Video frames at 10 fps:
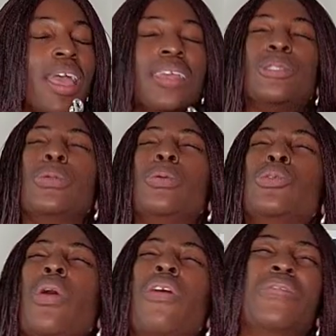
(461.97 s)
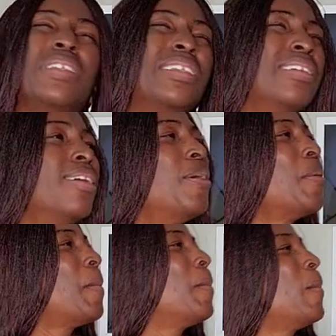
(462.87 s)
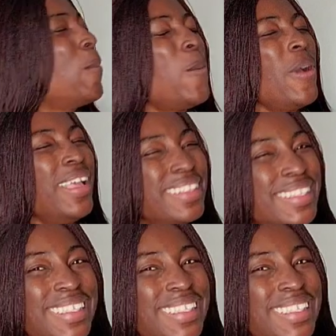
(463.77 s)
It's so soft. What?